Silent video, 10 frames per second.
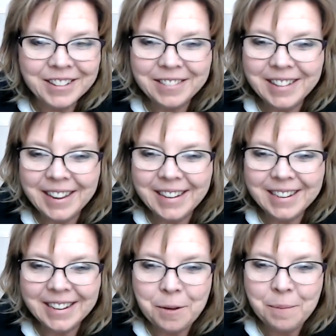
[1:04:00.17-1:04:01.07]
relate to
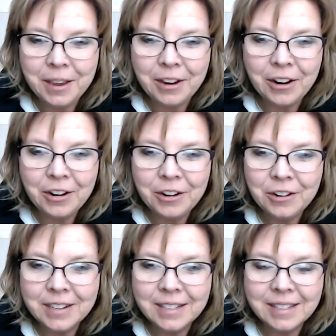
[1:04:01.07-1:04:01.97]
not being heard,
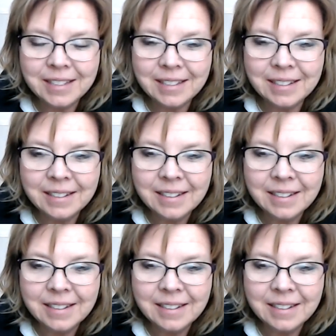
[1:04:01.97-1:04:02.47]
Kristen.